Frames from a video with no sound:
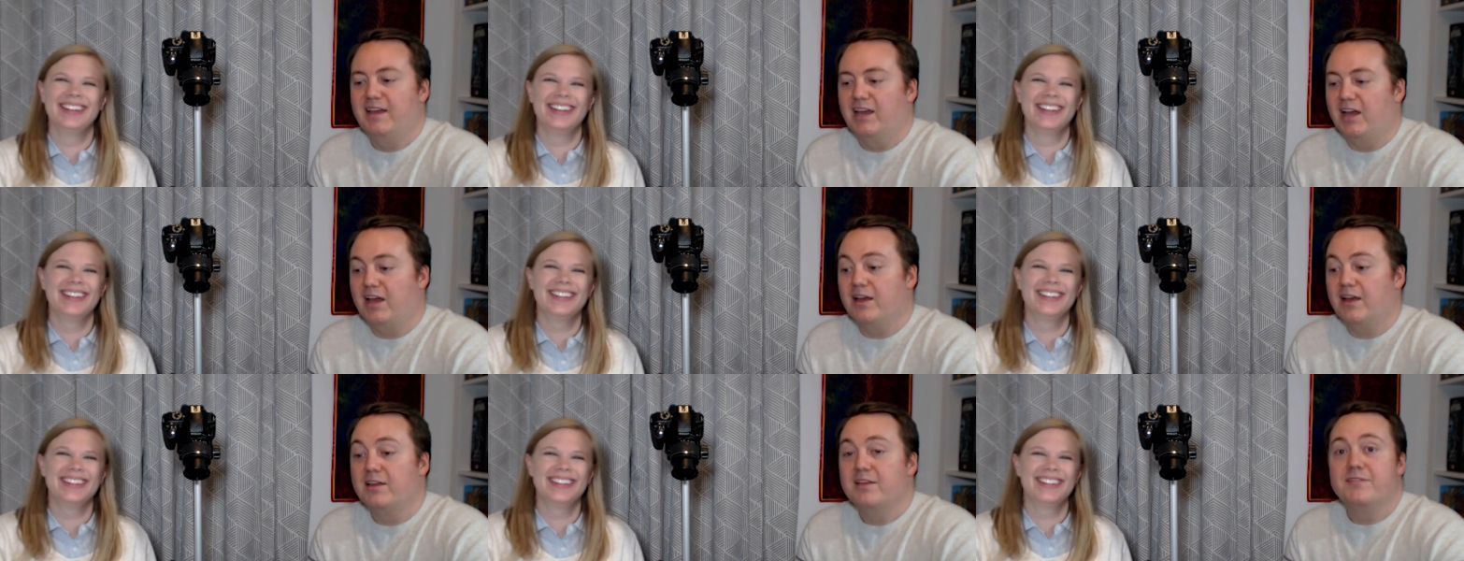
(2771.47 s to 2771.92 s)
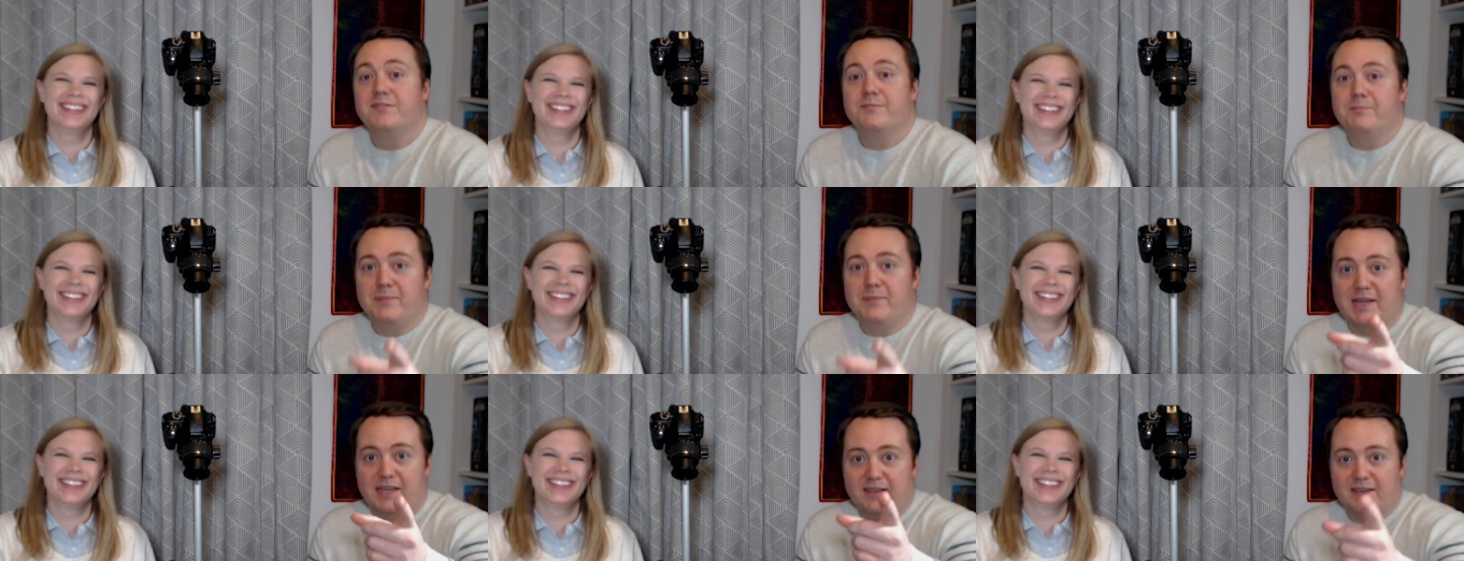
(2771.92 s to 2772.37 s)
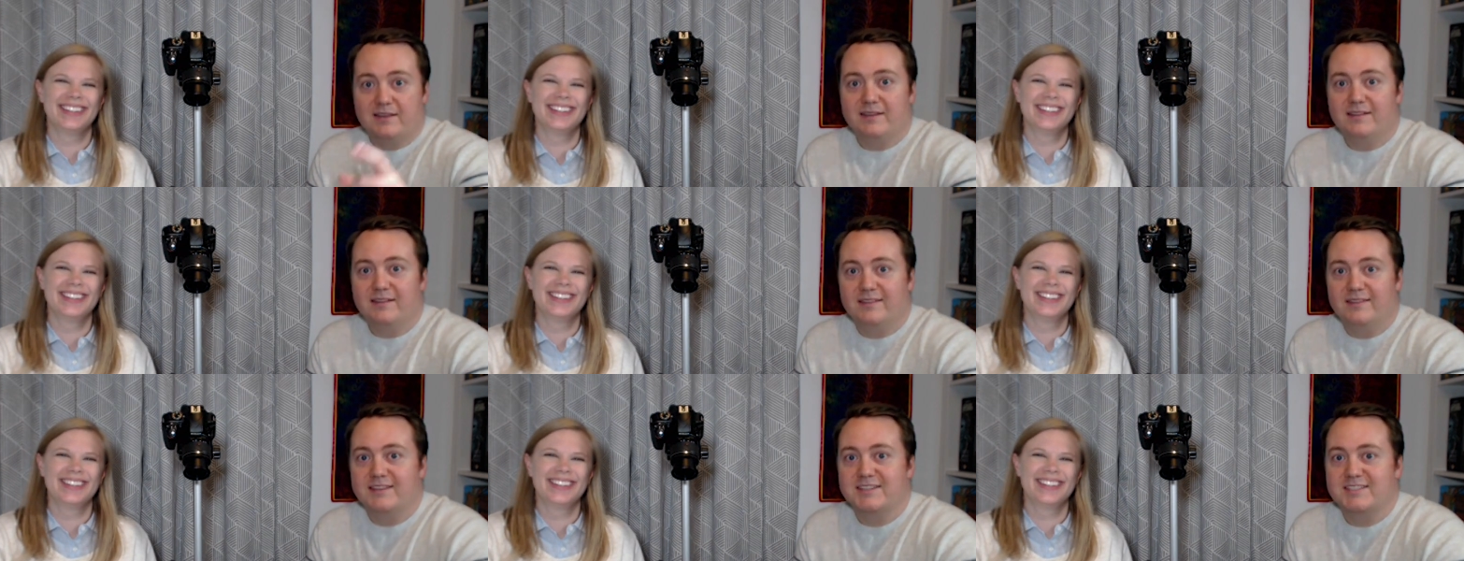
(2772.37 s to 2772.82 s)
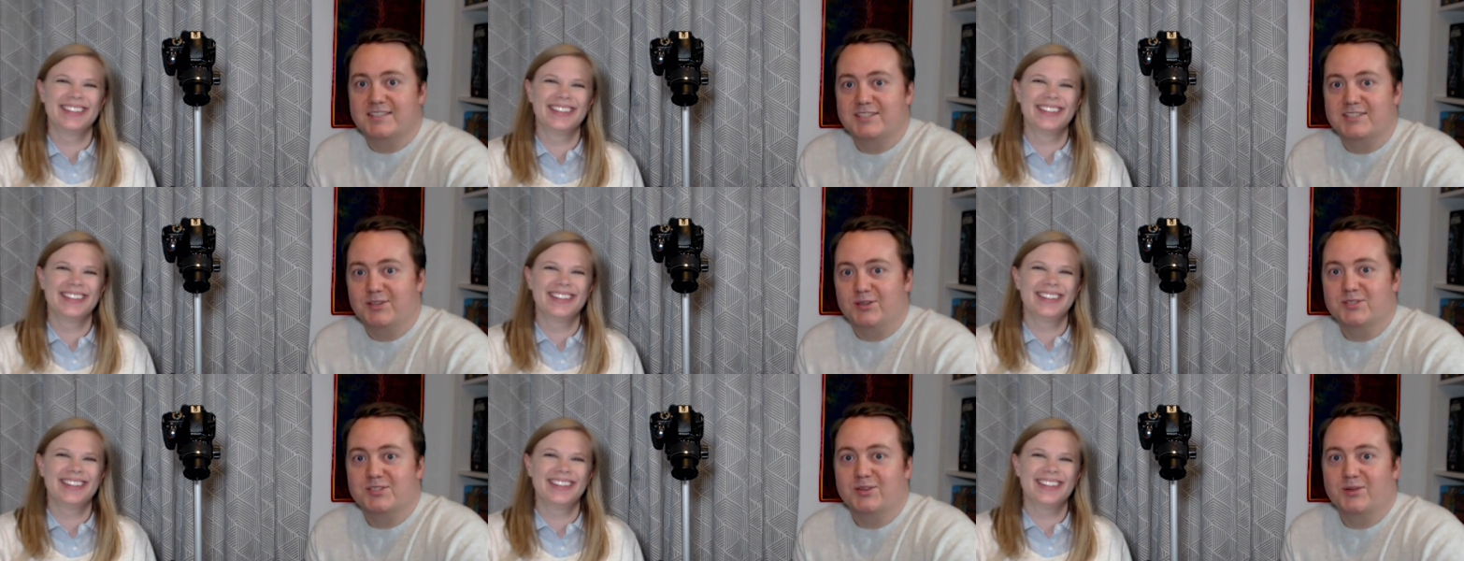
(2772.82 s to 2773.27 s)
Speaker 1: uh, Mick, this is
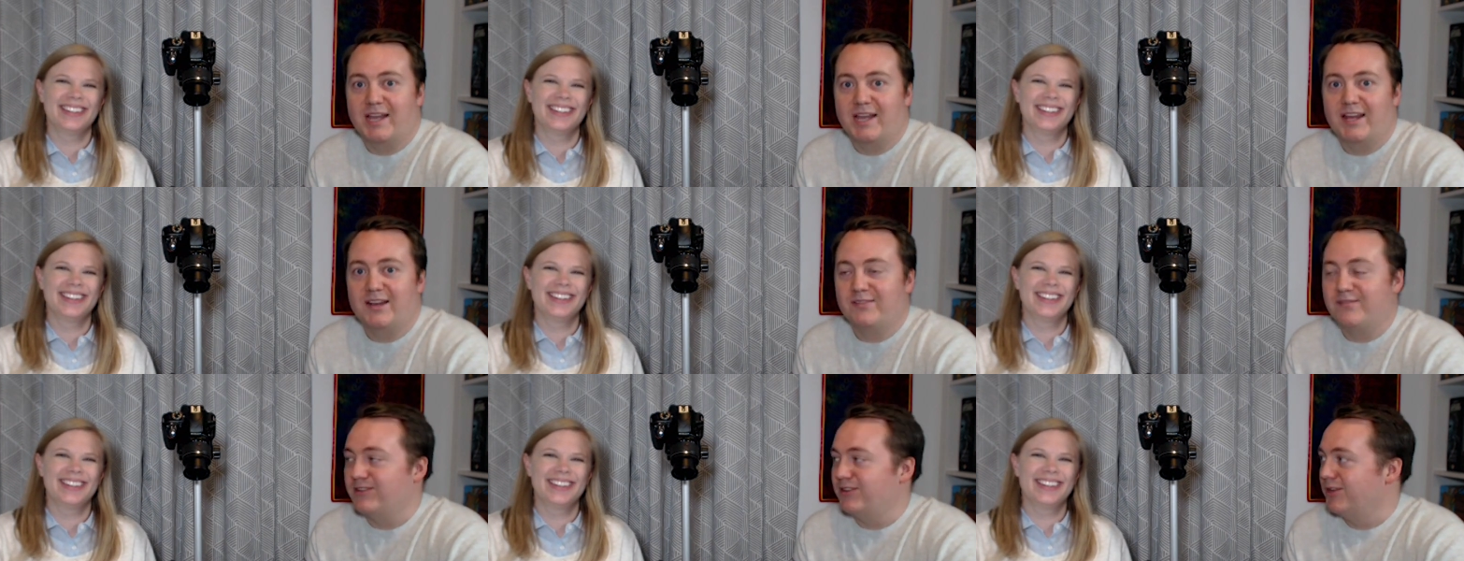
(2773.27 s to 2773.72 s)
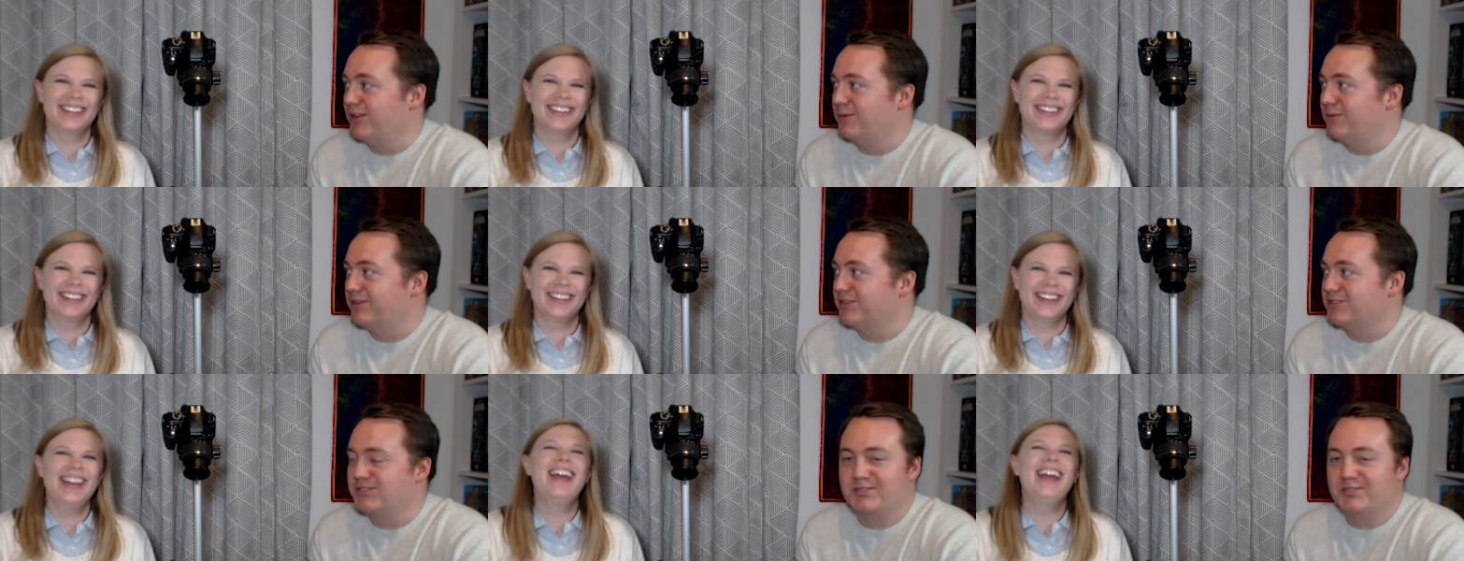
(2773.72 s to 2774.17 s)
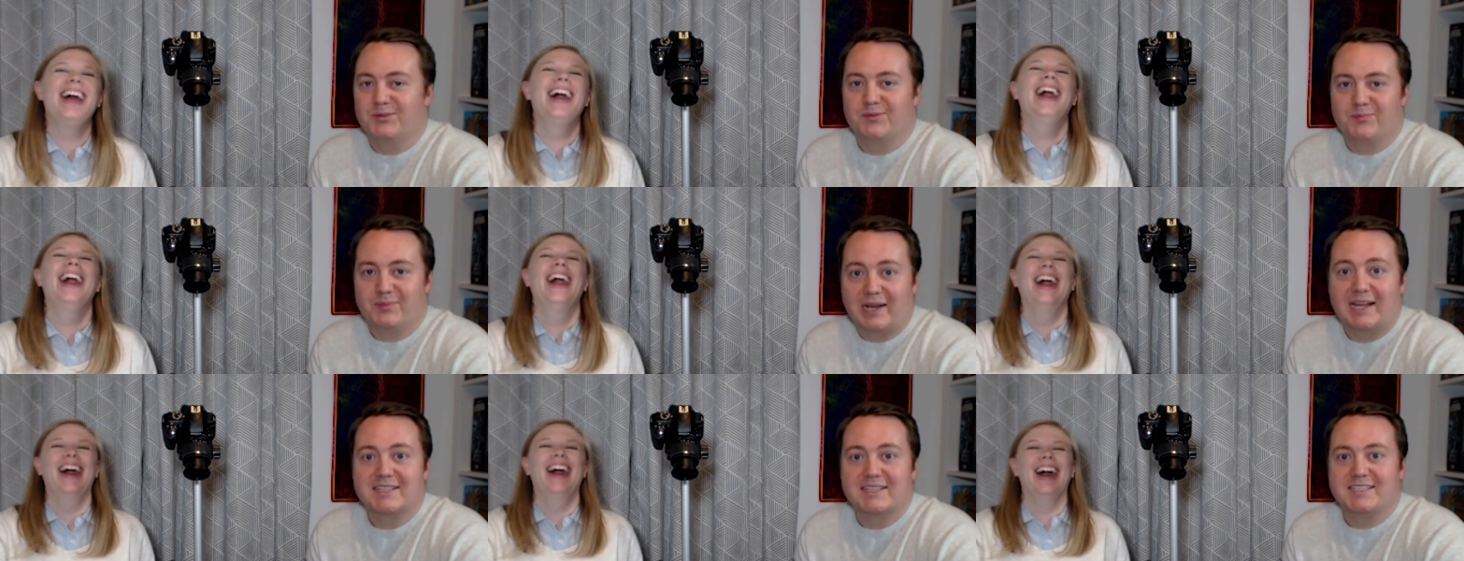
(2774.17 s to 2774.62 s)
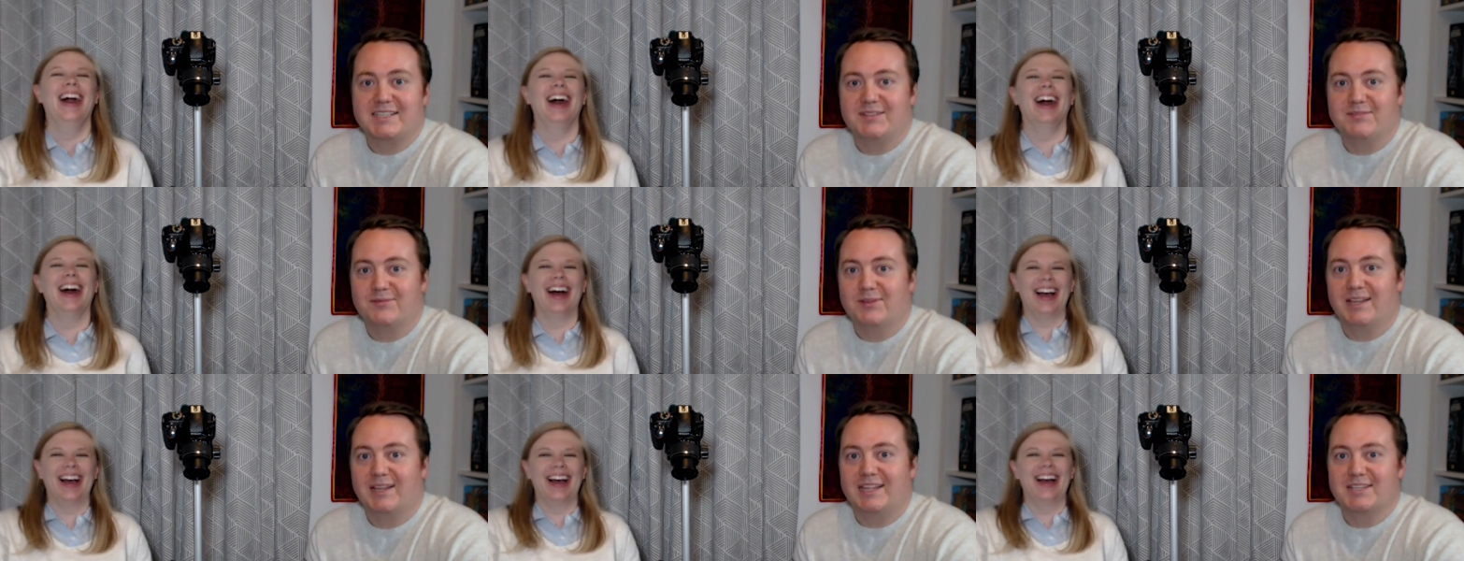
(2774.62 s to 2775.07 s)
also kind of for you because you've been asking
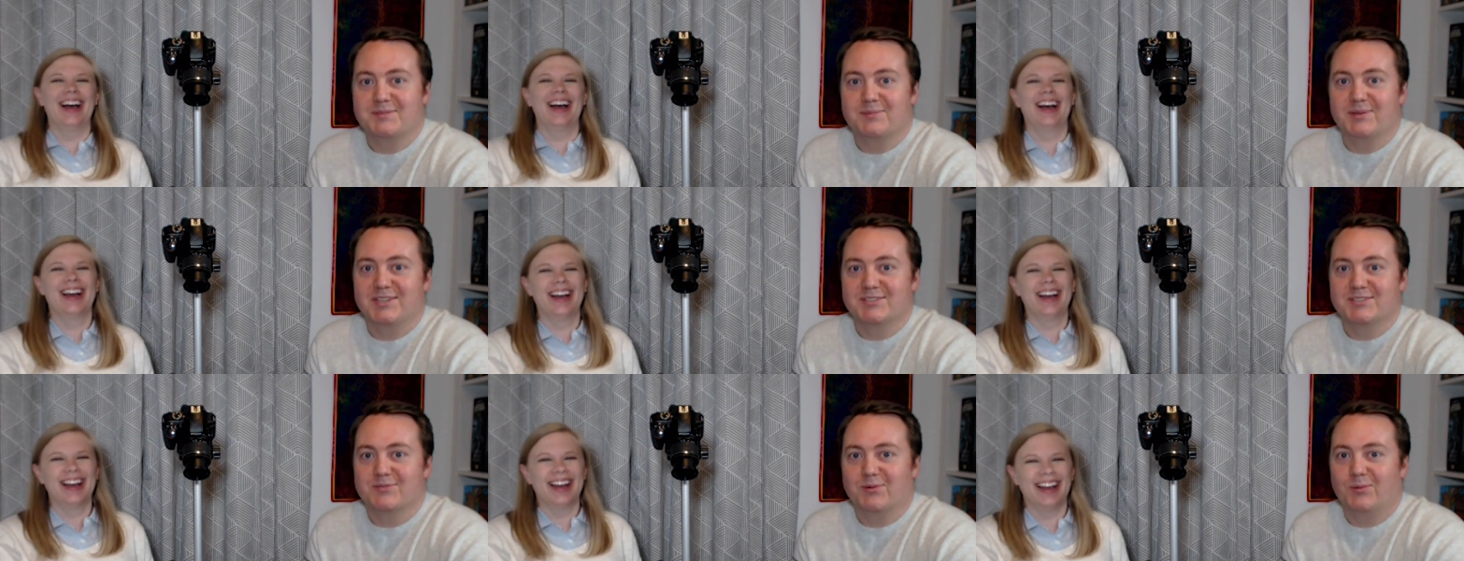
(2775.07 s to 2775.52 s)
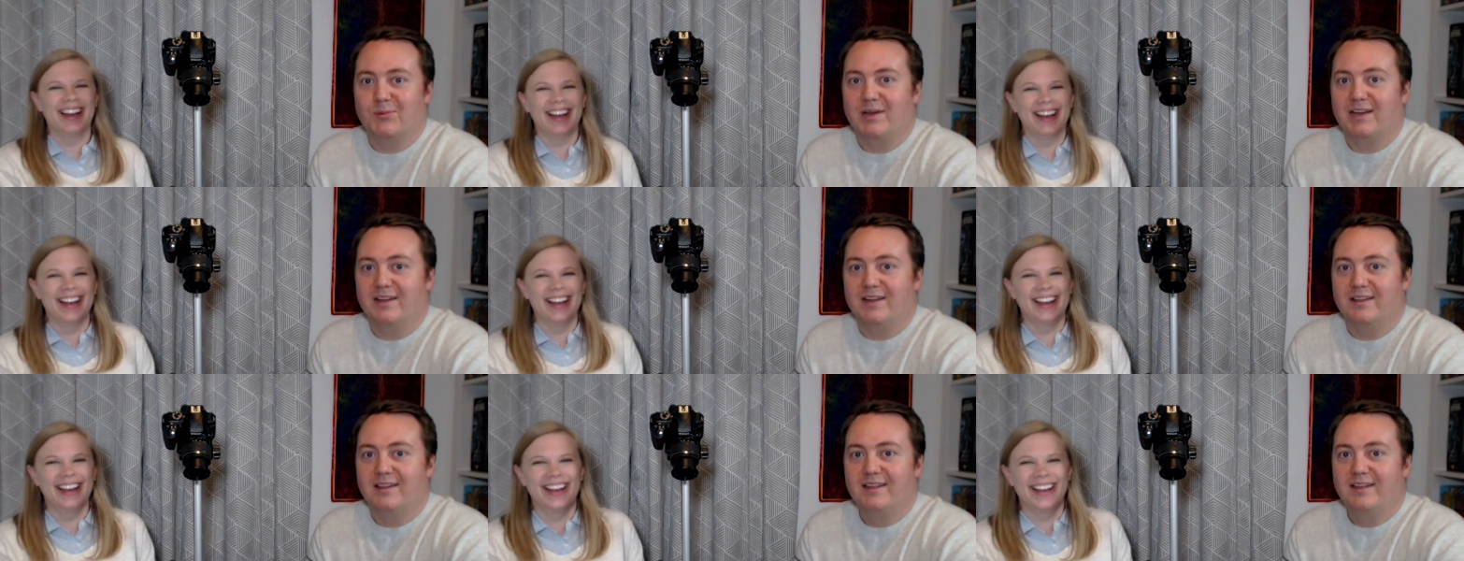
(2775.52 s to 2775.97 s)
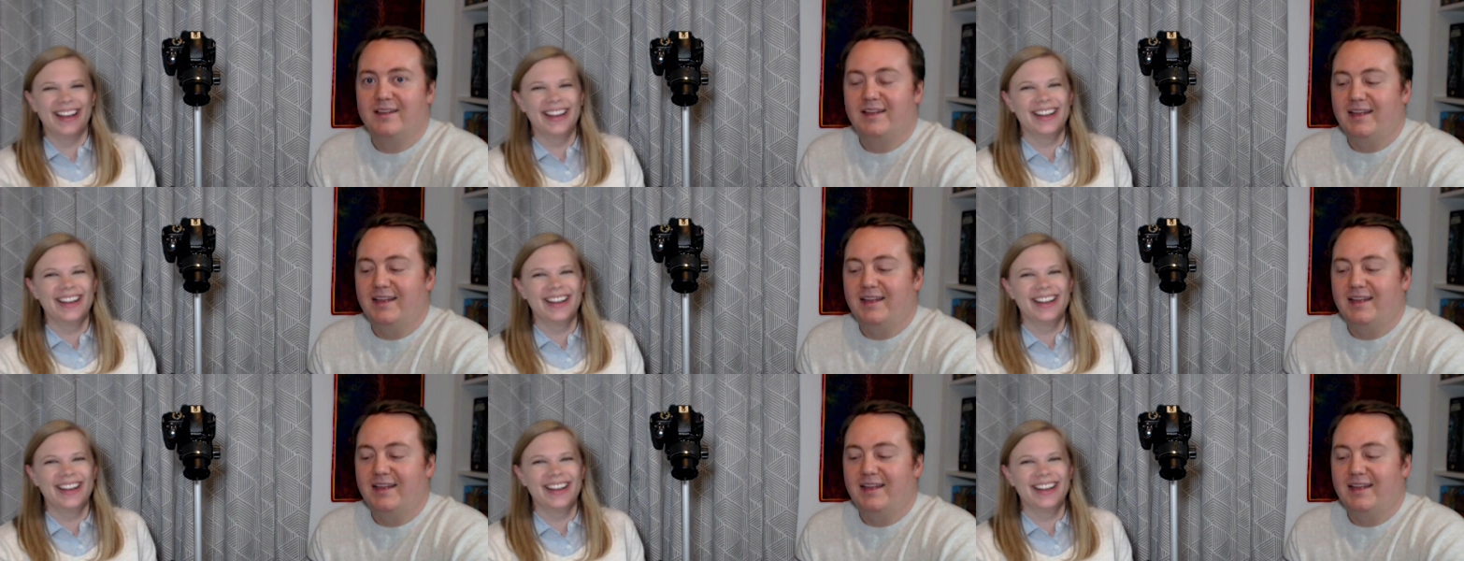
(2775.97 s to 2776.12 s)
for Let's Plays for a while,